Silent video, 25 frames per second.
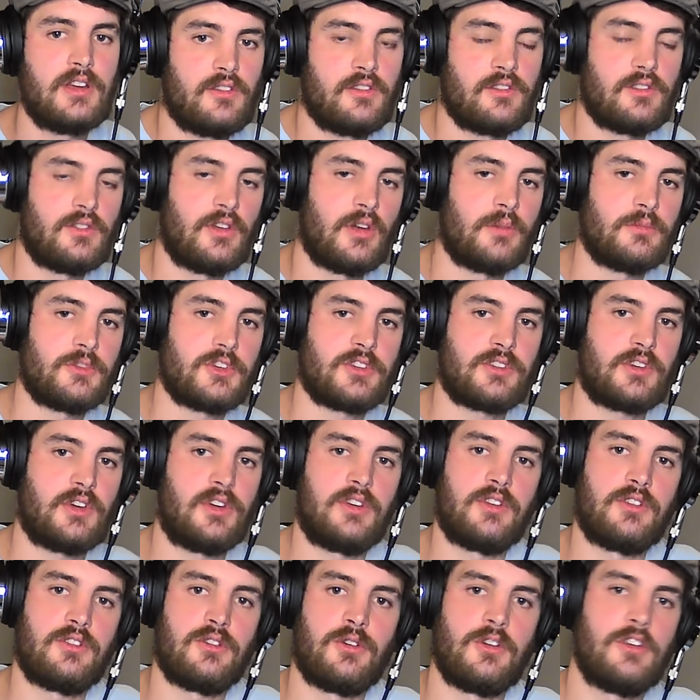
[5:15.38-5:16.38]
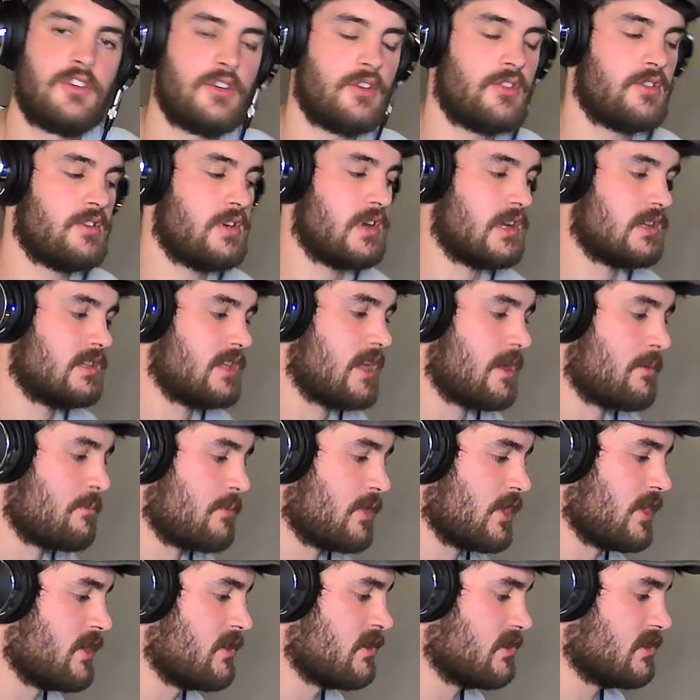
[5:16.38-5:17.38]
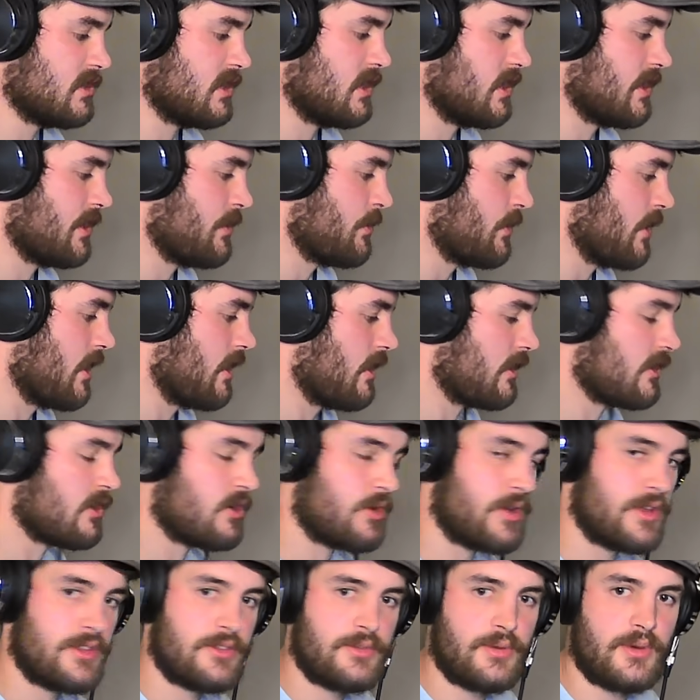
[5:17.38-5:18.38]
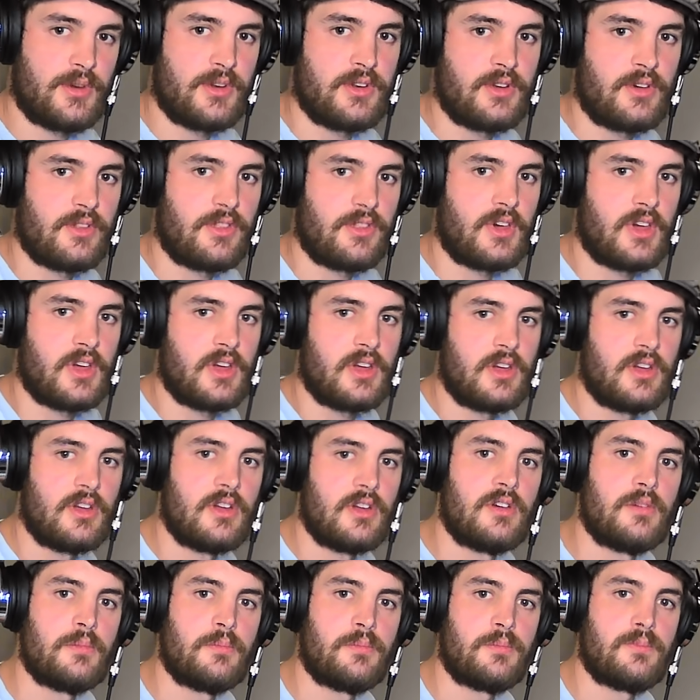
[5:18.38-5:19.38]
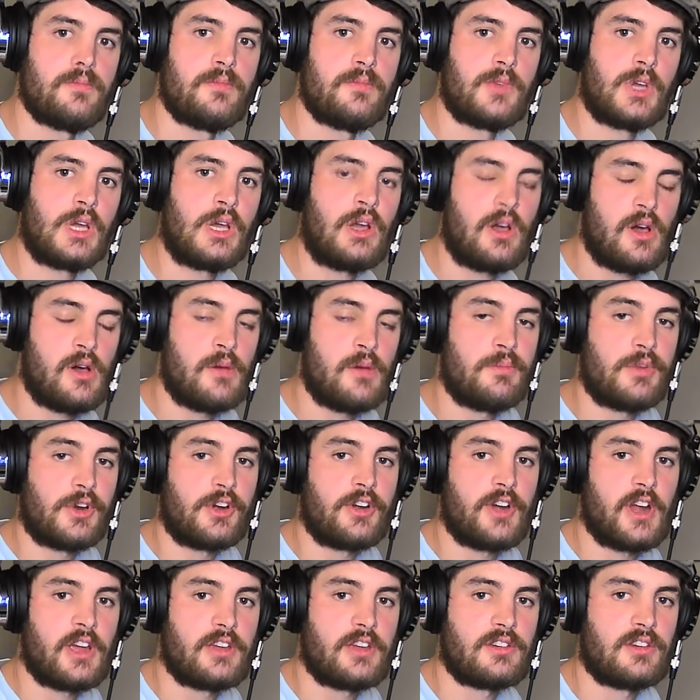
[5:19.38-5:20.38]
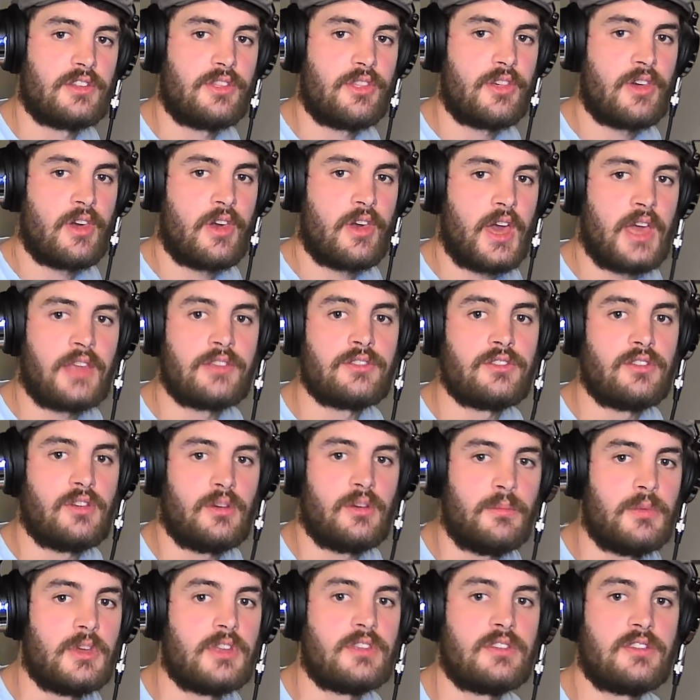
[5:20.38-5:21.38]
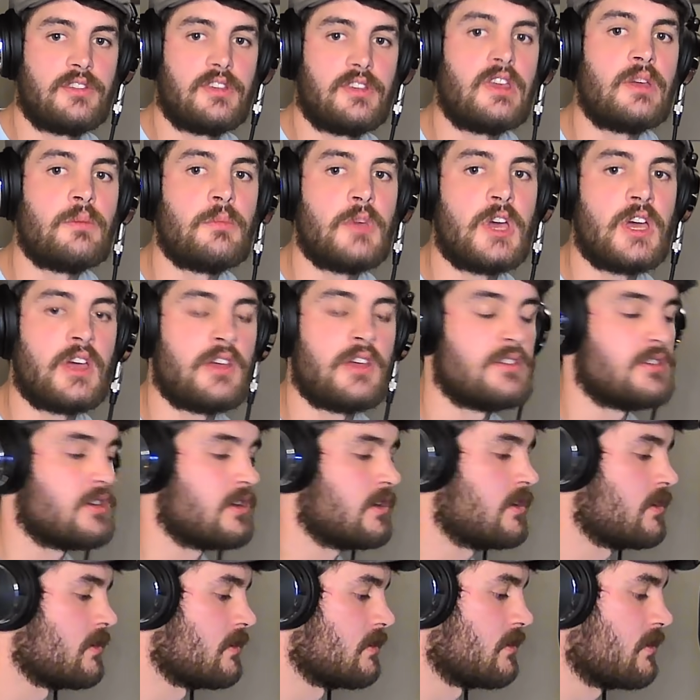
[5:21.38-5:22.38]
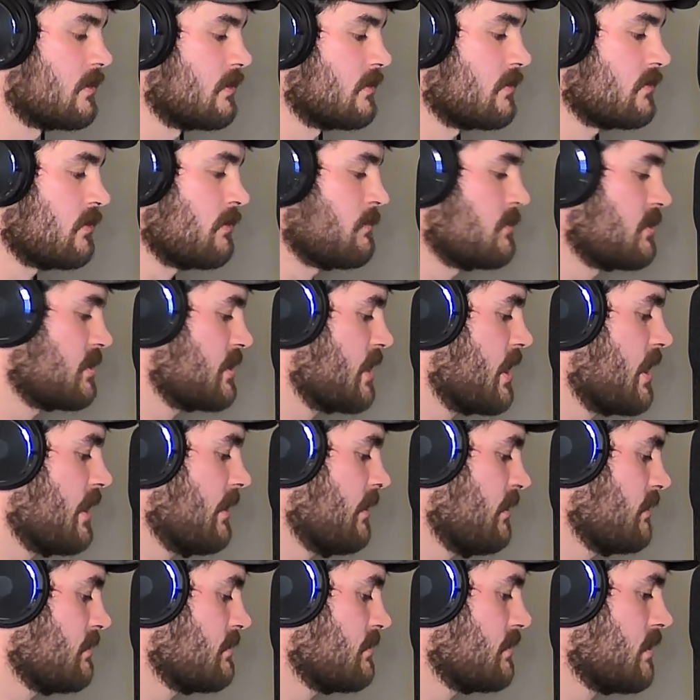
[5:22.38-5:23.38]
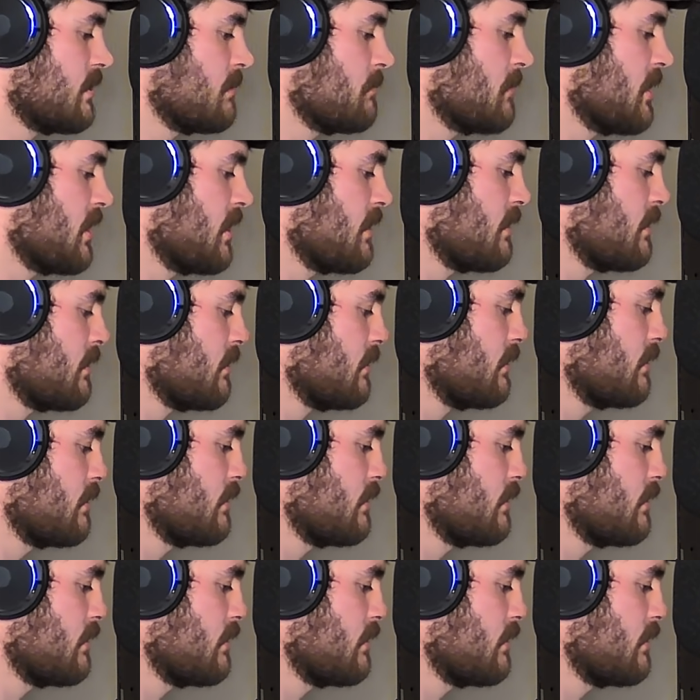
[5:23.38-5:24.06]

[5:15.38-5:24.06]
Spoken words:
So I'm just going to do another example in C where I go into another chord progression that ends up in C major. So I'm starting in C minor.